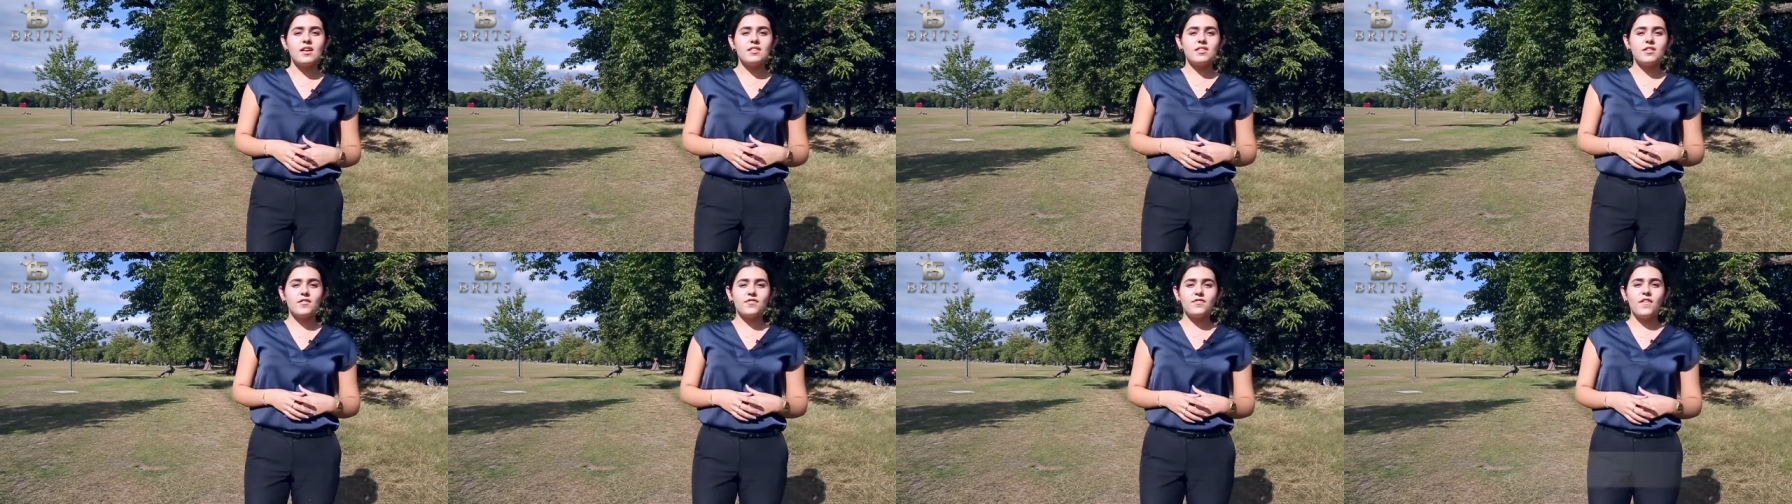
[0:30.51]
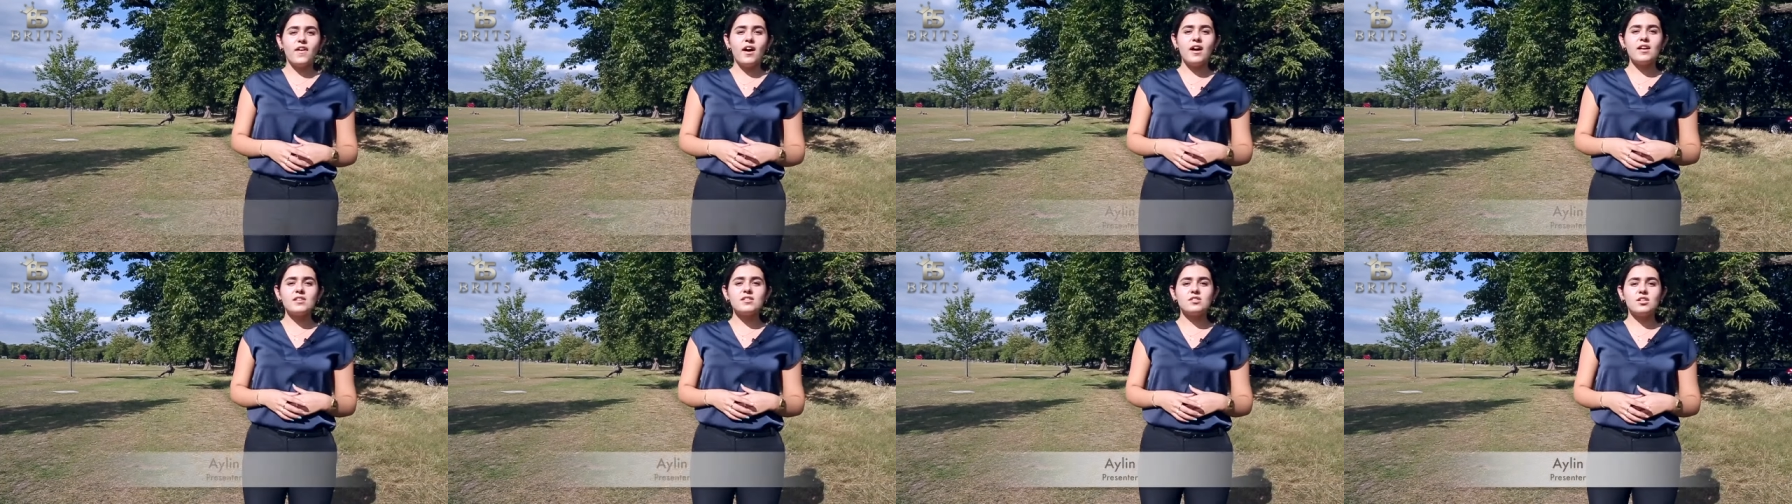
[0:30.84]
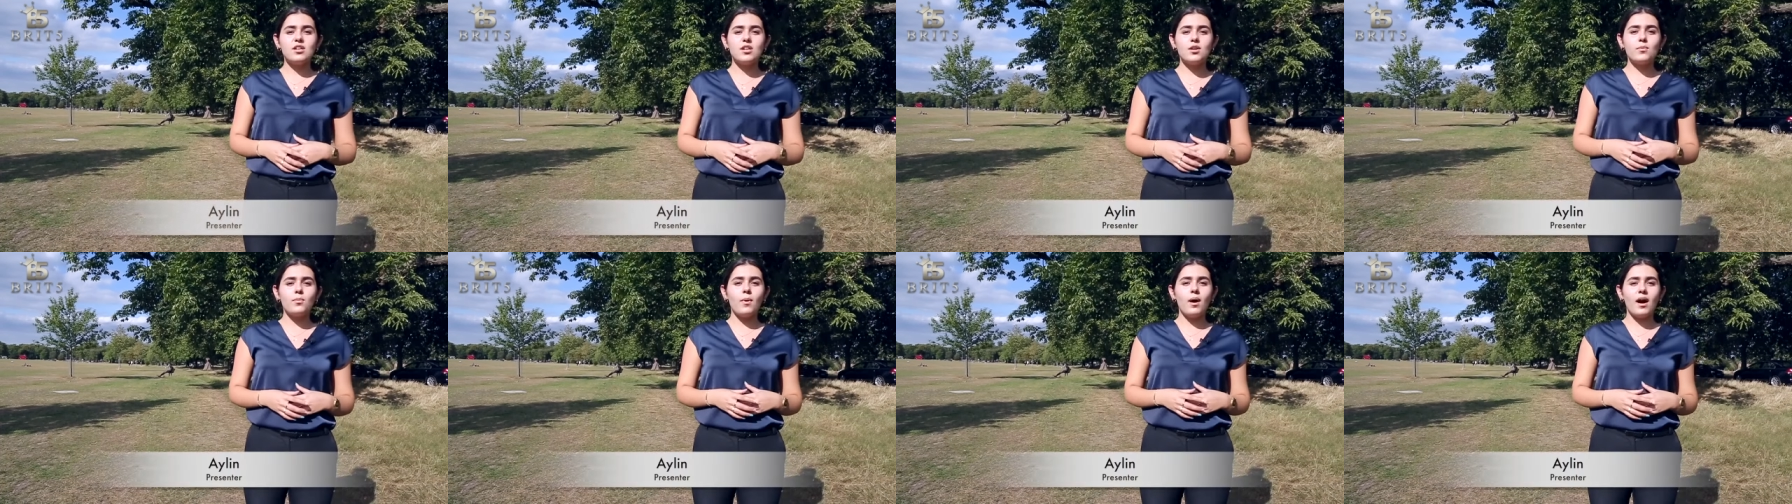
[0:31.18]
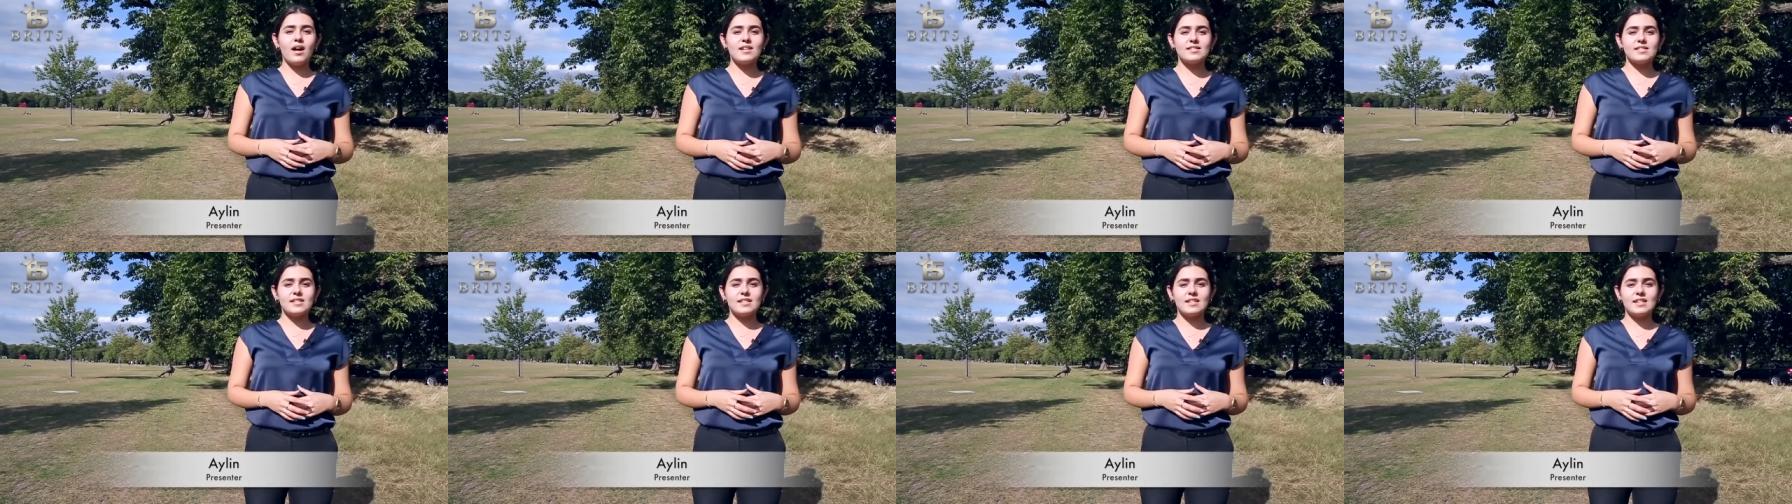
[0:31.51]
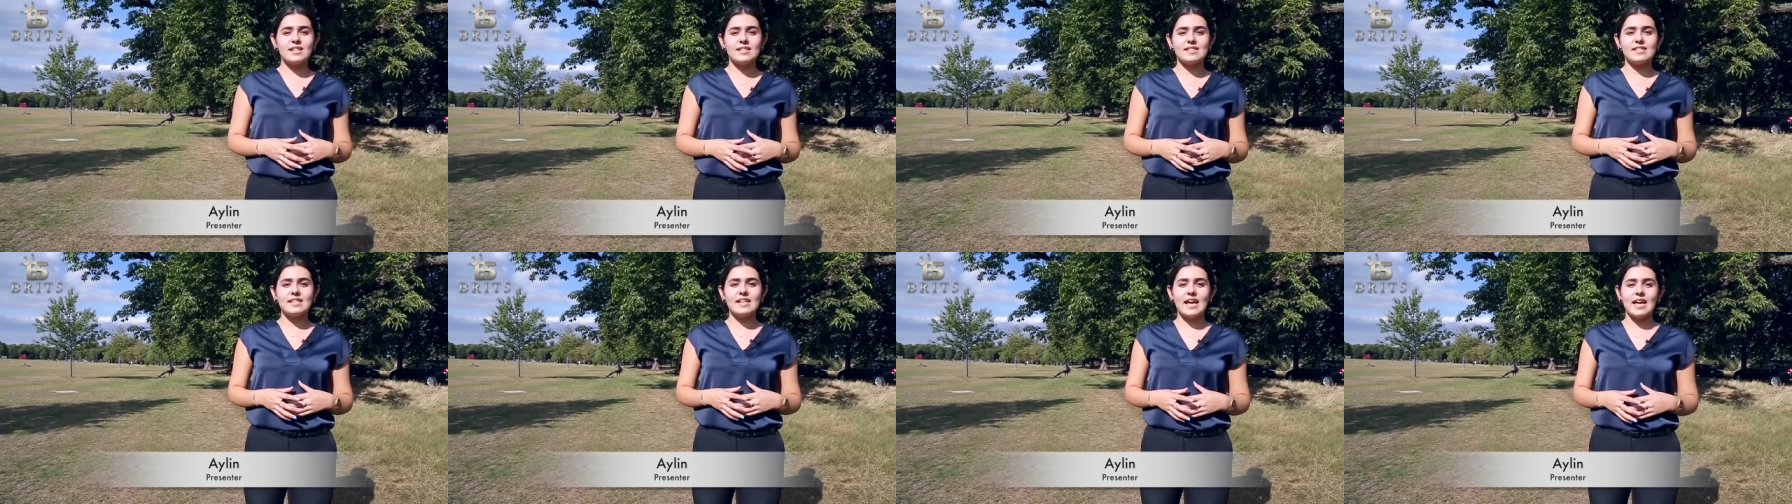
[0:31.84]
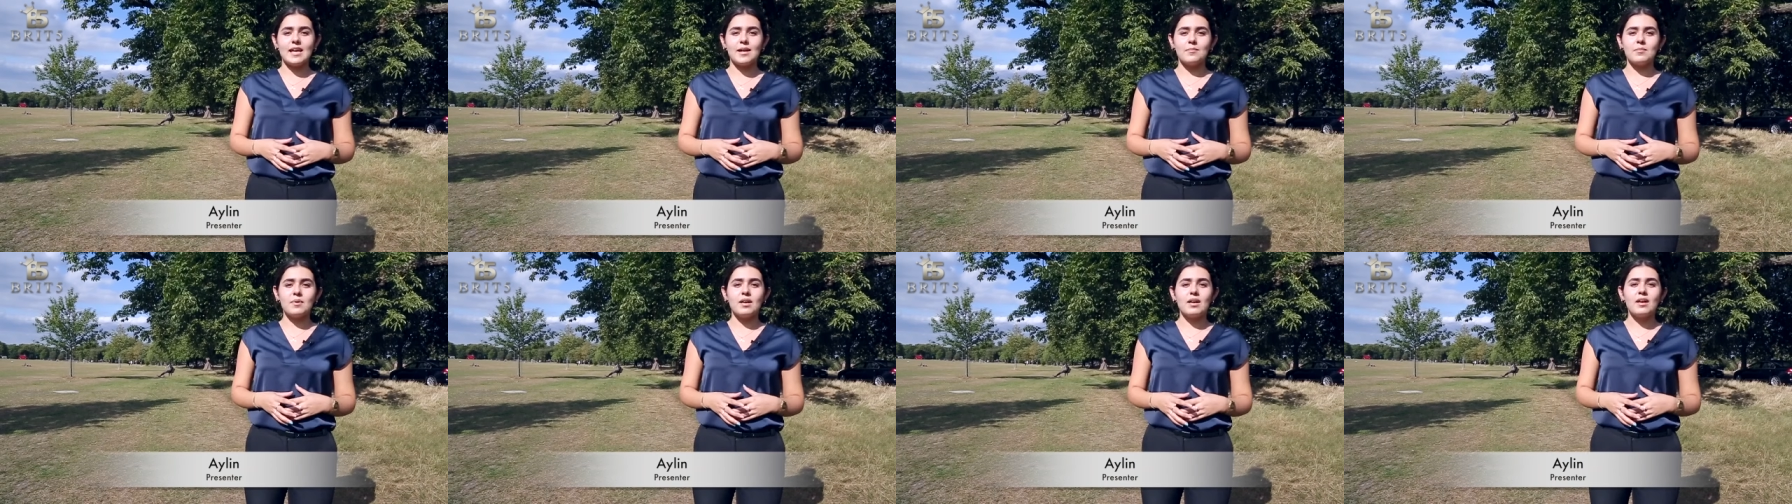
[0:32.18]
the first two words in his
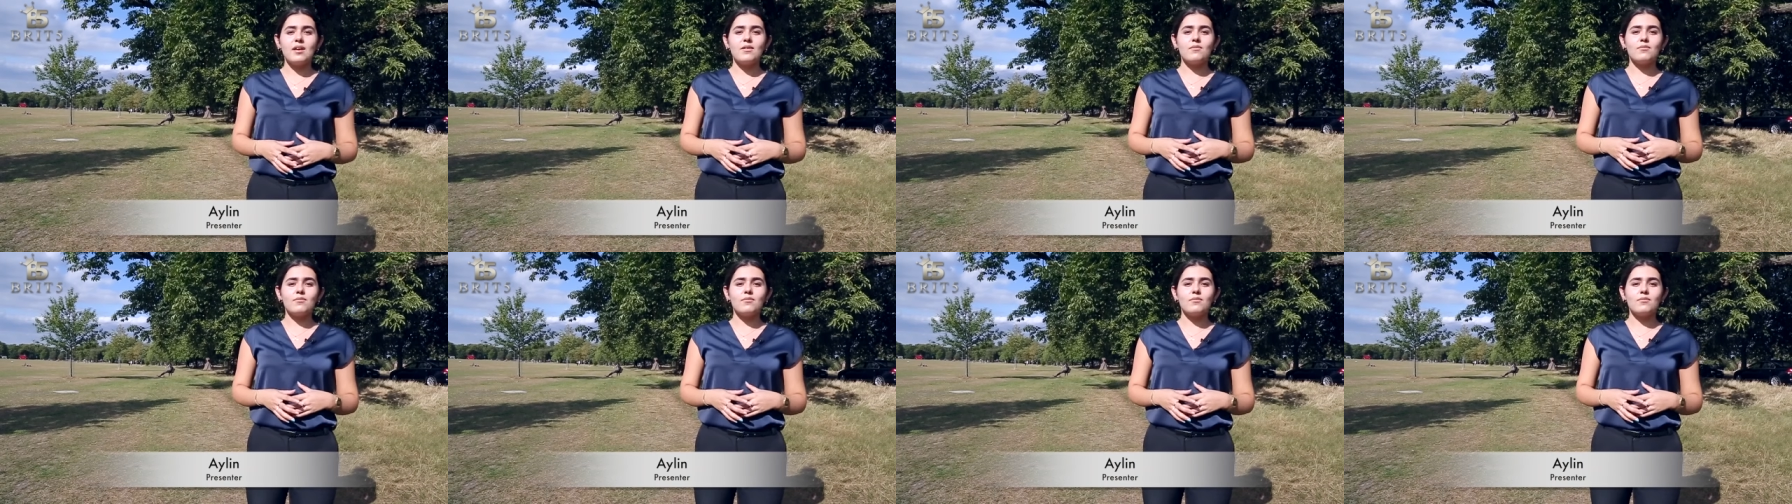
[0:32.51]
name